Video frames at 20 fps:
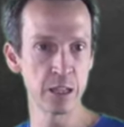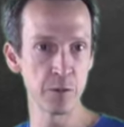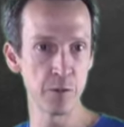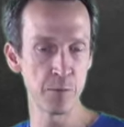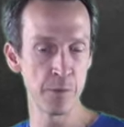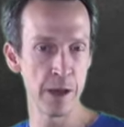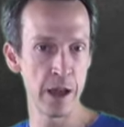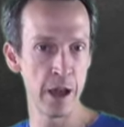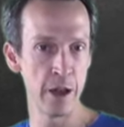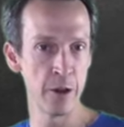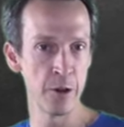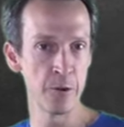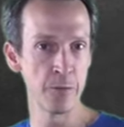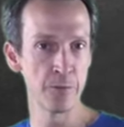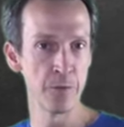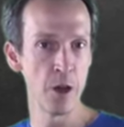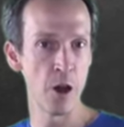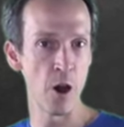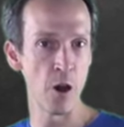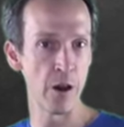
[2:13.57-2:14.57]
of a piano
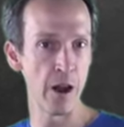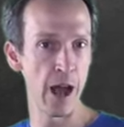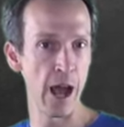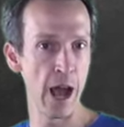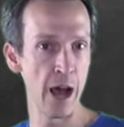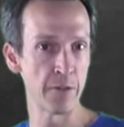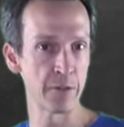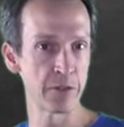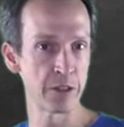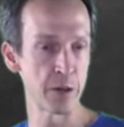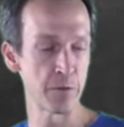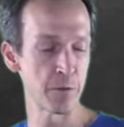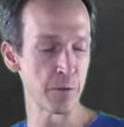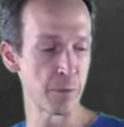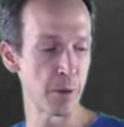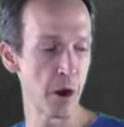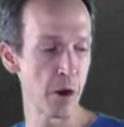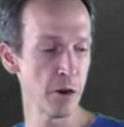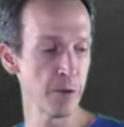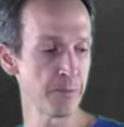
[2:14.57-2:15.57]
are a half step
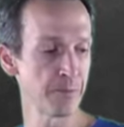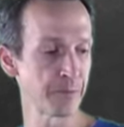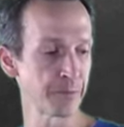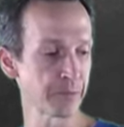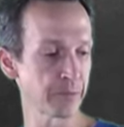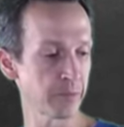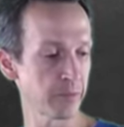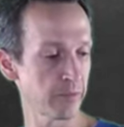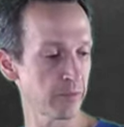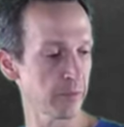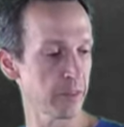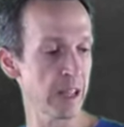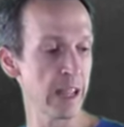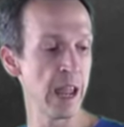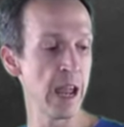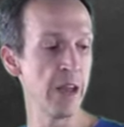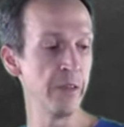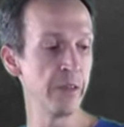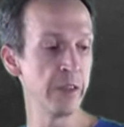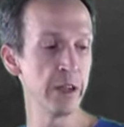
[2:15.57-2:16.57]
apart,
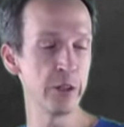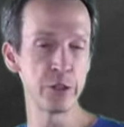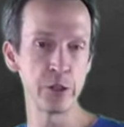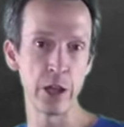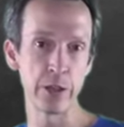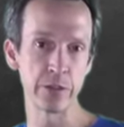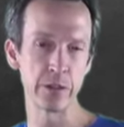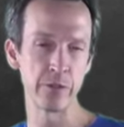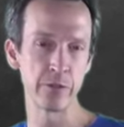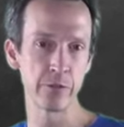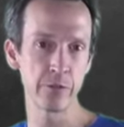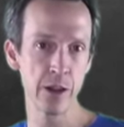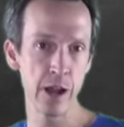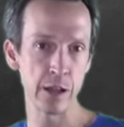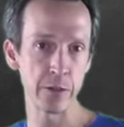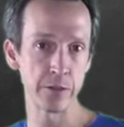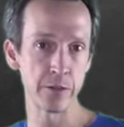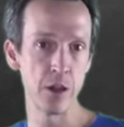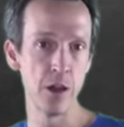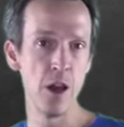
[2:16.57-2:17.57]
and the adjacent
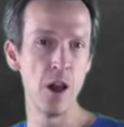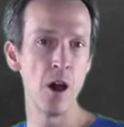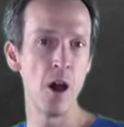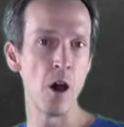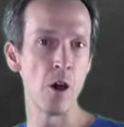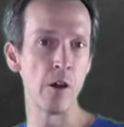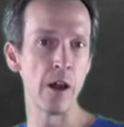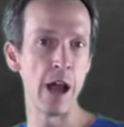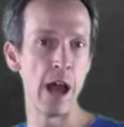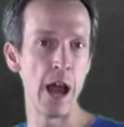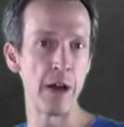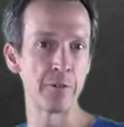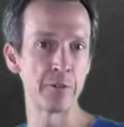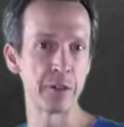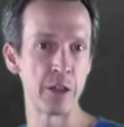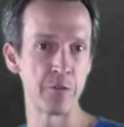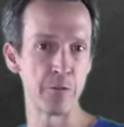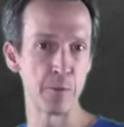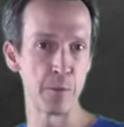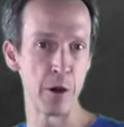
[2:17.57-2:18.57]
frets are a half
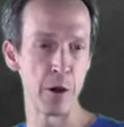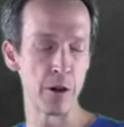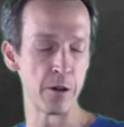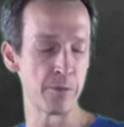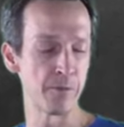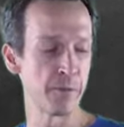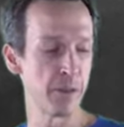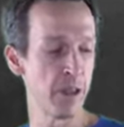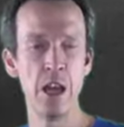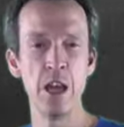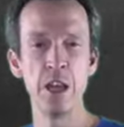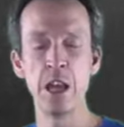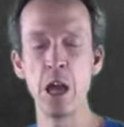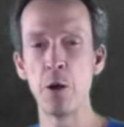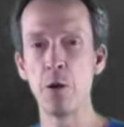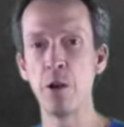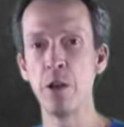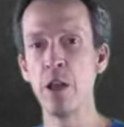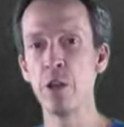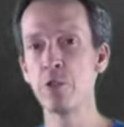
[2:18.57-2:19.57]
step apart.
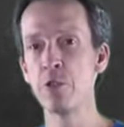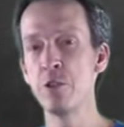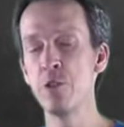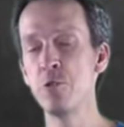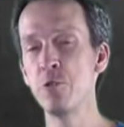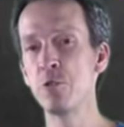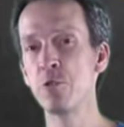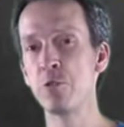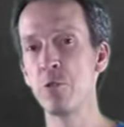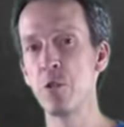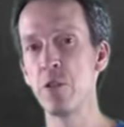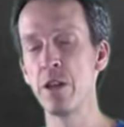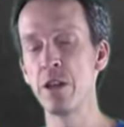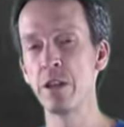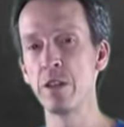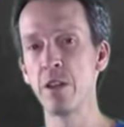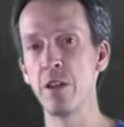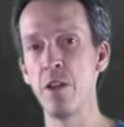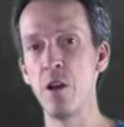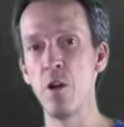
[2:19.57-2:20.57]
Now, another useful
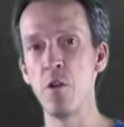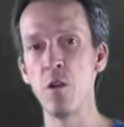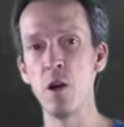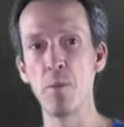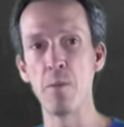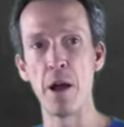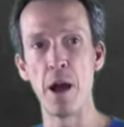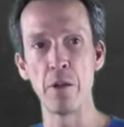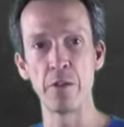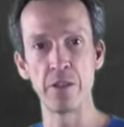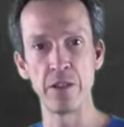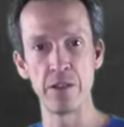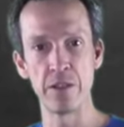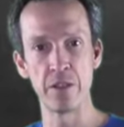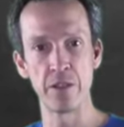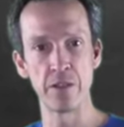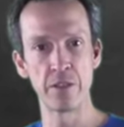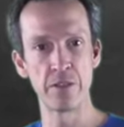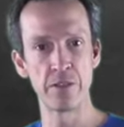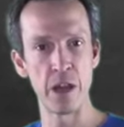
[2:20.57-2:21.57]
thing to know about
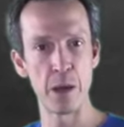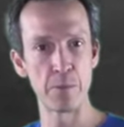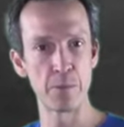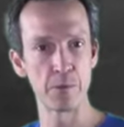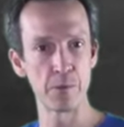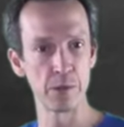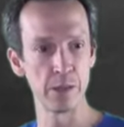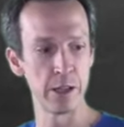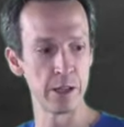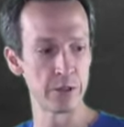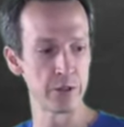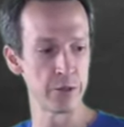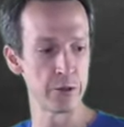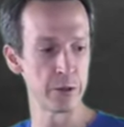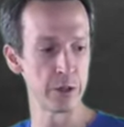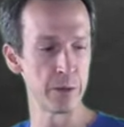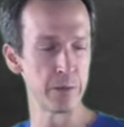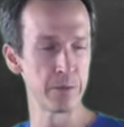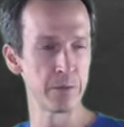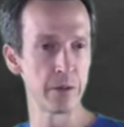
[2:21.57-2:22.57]
these step
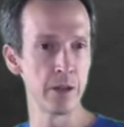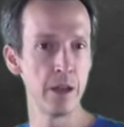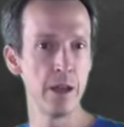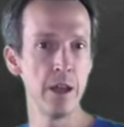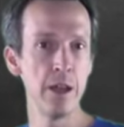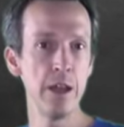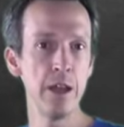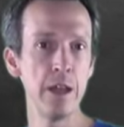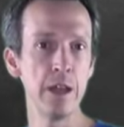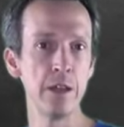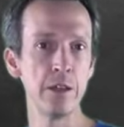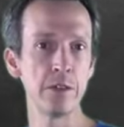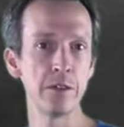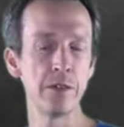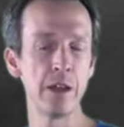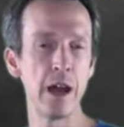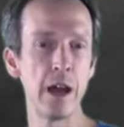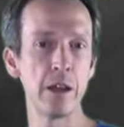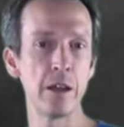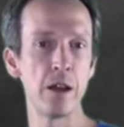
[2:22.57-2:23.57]
relationships is
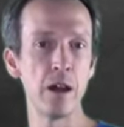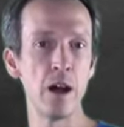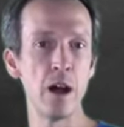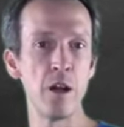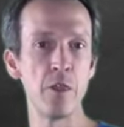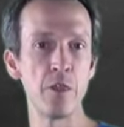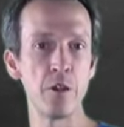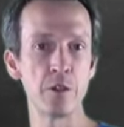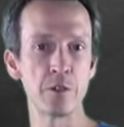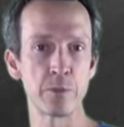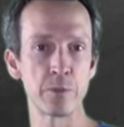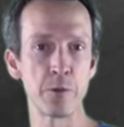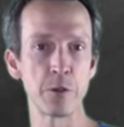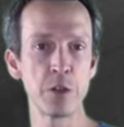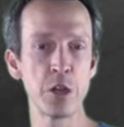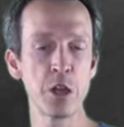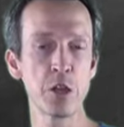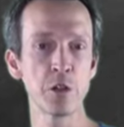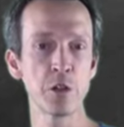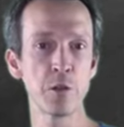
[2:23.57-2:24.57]
that there's a
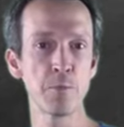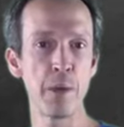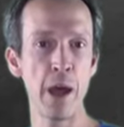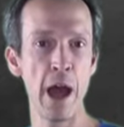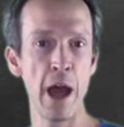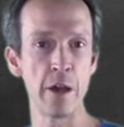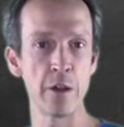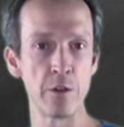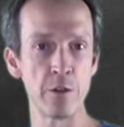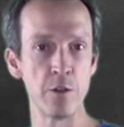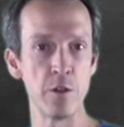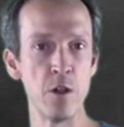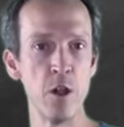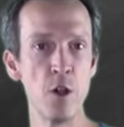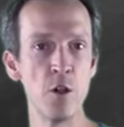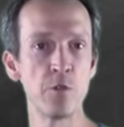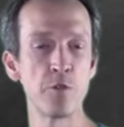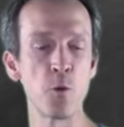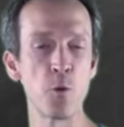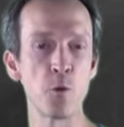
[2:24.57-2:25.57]
particular pattern
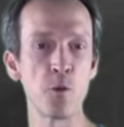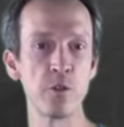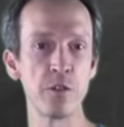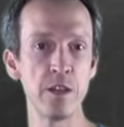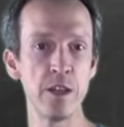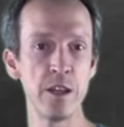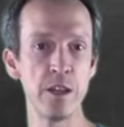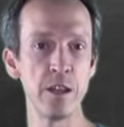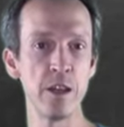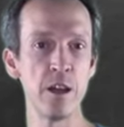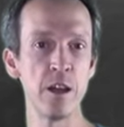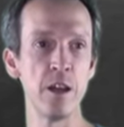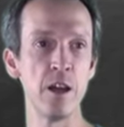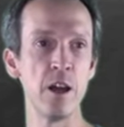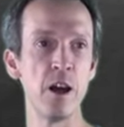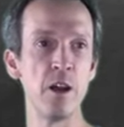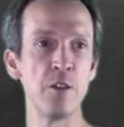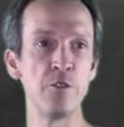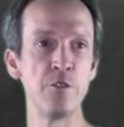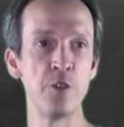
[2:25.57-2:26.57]
for the
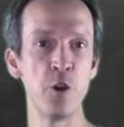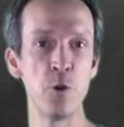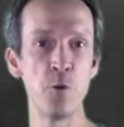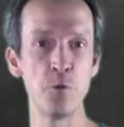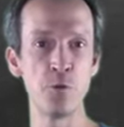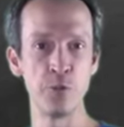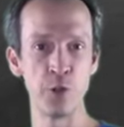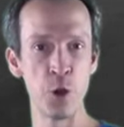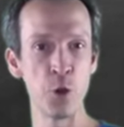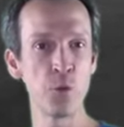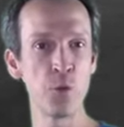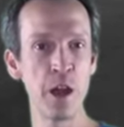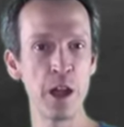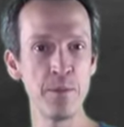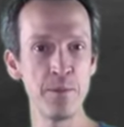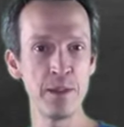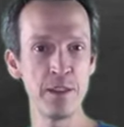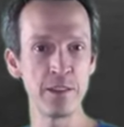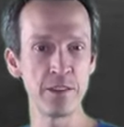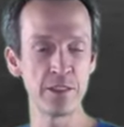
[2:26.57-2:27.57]

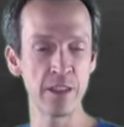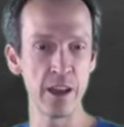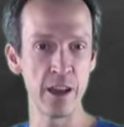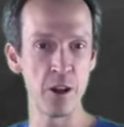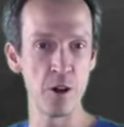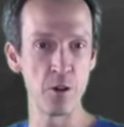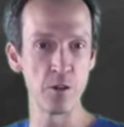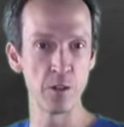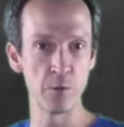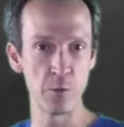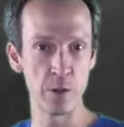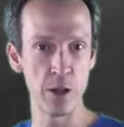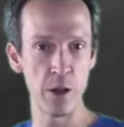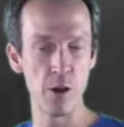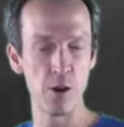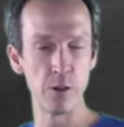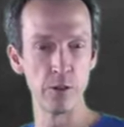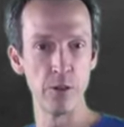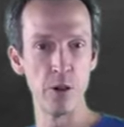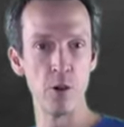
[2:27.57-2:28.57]
do-re-mi scale that we
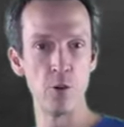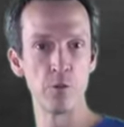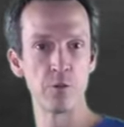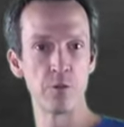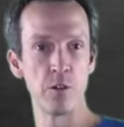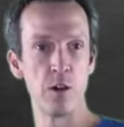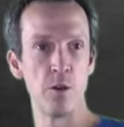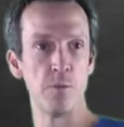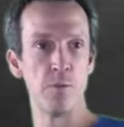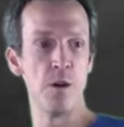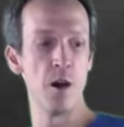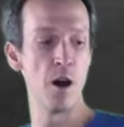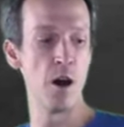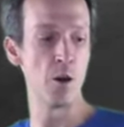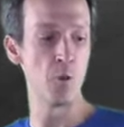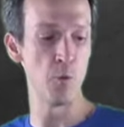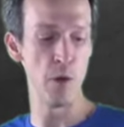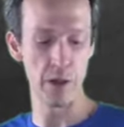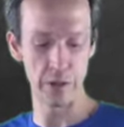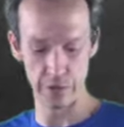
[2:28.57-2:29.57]
all know from
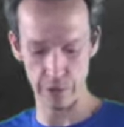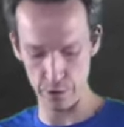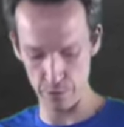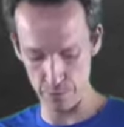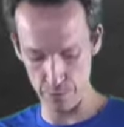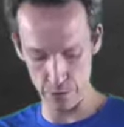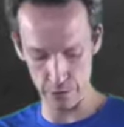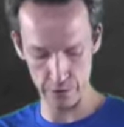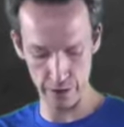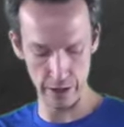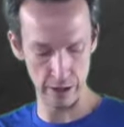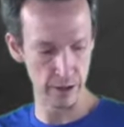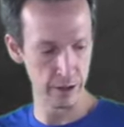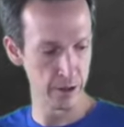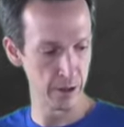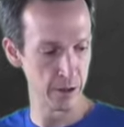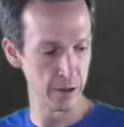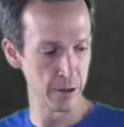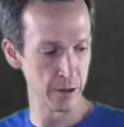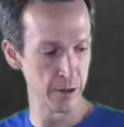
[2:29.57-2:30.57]
Western music.
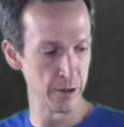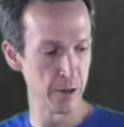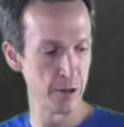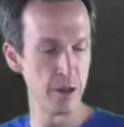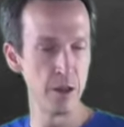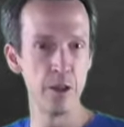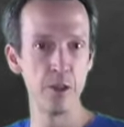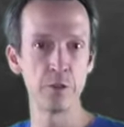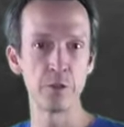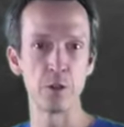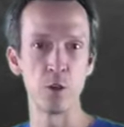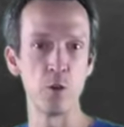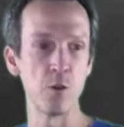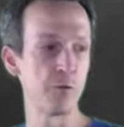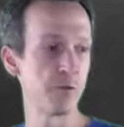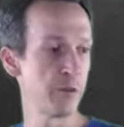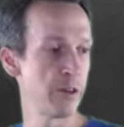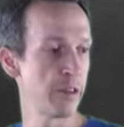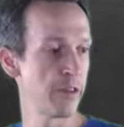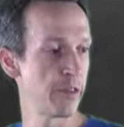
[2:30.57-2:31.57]
So
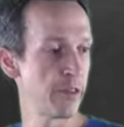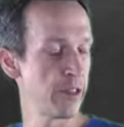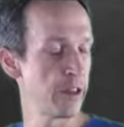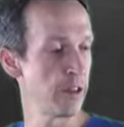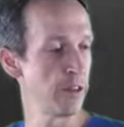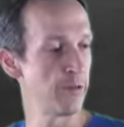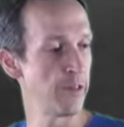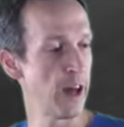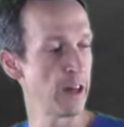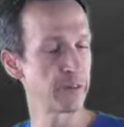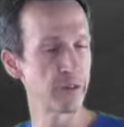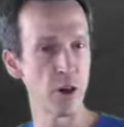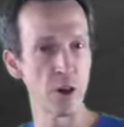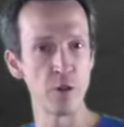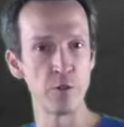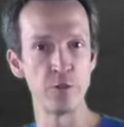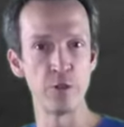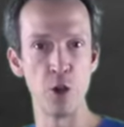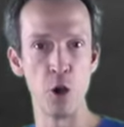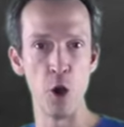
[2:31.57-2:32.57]
if that's
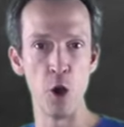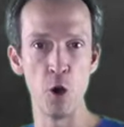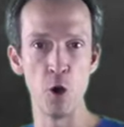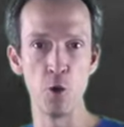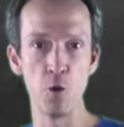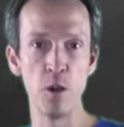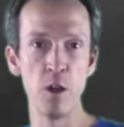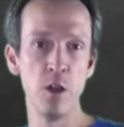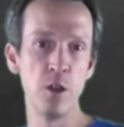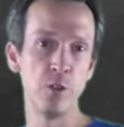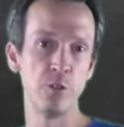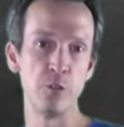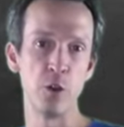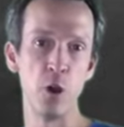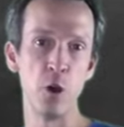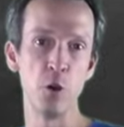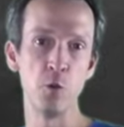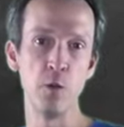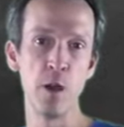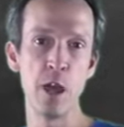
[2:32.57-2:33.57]
our
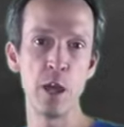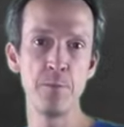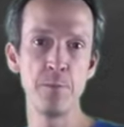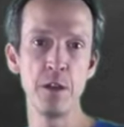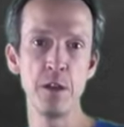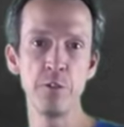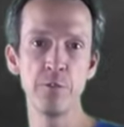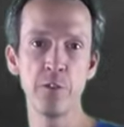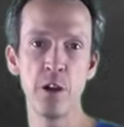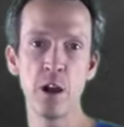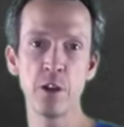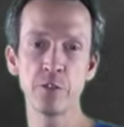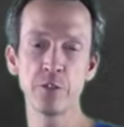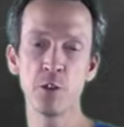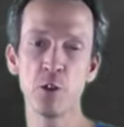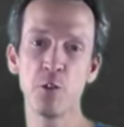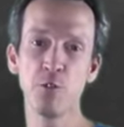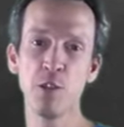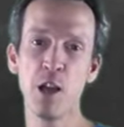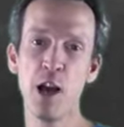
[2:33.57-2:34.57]
do, re, mi, fa,
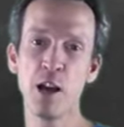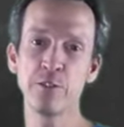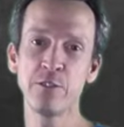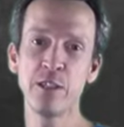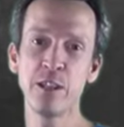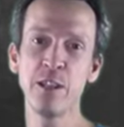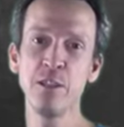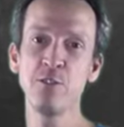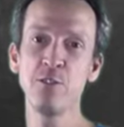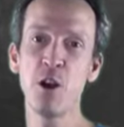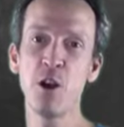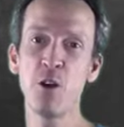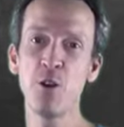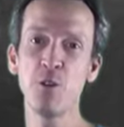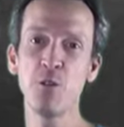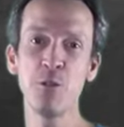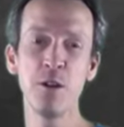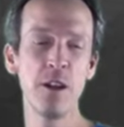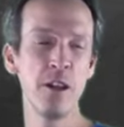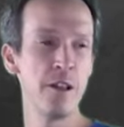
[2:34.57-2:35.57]
sol, la, ti,
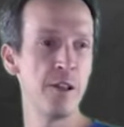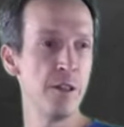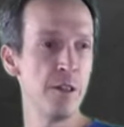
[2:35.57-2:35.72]
do.